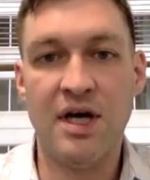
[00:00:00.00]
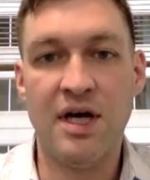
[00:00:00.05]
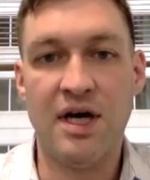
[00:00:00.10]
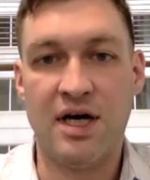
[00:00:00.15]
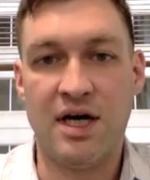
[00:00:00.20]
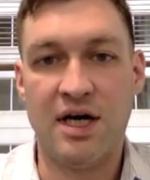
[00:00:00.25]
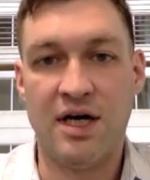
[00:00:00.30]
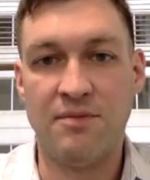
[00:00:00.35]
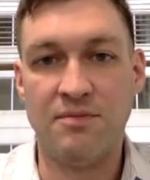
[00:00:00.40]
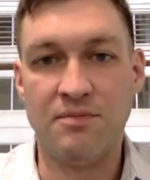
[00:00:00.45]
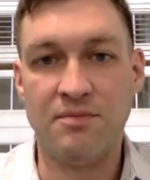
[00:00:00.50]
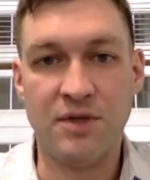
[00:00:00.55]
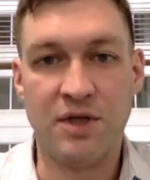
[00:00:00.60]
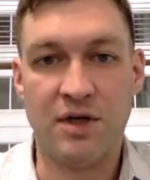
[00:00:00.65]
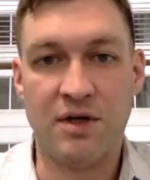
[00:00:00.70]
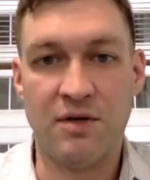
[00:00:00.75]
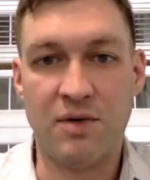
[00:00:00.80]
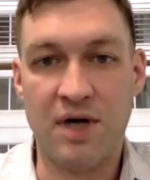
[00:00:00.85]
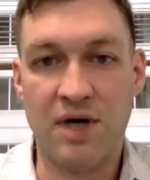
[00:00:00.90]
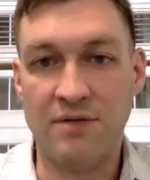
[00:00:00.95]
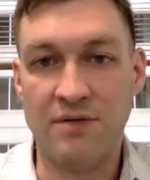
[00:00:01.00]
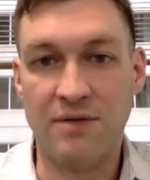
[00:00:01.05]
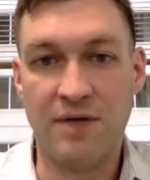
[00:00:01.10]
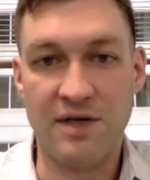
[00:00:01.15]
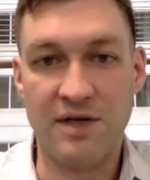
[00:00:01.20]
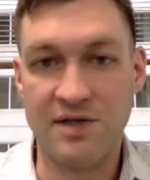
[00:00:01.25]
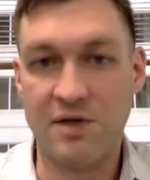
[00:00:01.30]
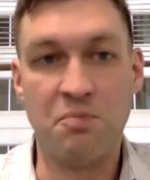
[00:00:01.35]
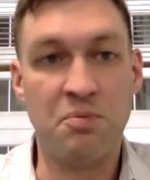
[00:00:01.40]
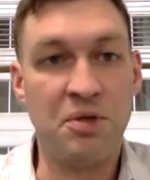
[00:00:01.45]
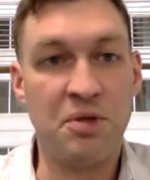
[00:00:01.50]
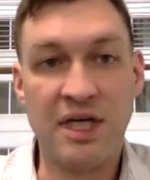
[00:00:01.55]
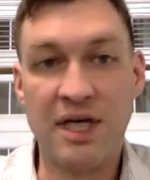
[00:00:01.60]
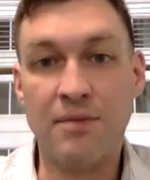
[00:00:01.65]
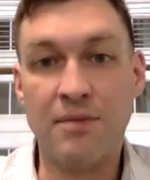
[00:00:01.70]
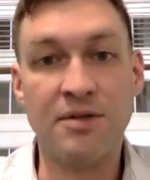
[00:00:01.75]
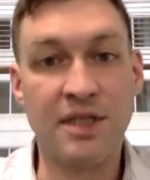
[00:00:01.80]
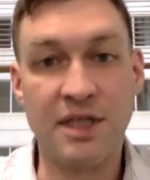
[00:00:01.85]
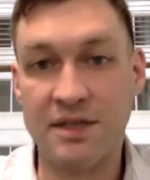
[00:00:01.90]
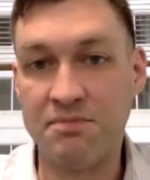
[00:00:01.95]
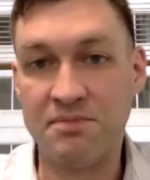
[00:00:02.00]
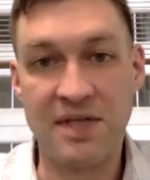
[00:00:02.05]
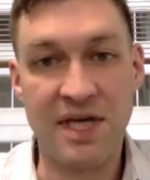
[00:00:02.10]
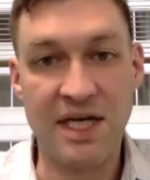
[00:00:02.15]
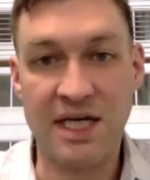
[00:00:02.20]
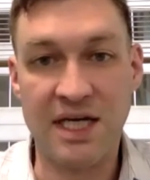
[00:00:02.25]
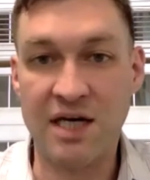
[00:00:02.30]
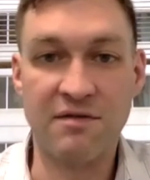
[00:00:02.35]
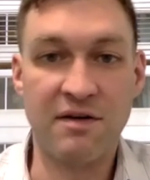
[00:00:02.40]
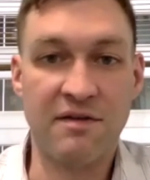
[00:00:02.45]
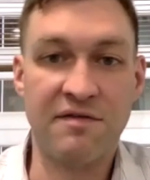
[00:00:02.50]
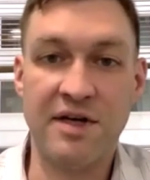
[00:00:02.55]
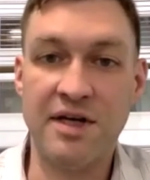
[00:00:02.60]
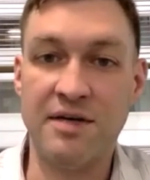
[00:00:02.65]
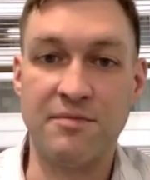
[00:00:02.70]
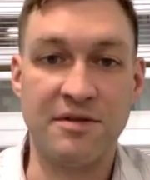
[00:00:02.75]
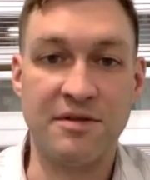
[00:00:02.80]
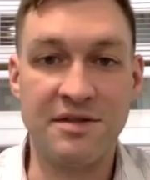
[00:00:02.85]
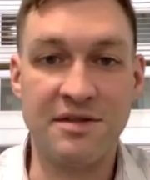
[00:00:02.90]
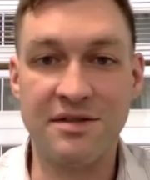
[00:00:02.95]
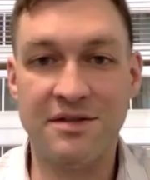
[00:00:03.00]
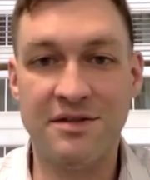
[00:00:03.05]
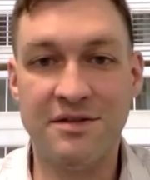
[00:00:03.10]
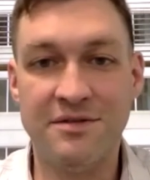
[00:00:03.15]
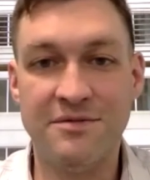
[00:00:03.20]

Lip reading: while also being able to take care of our families.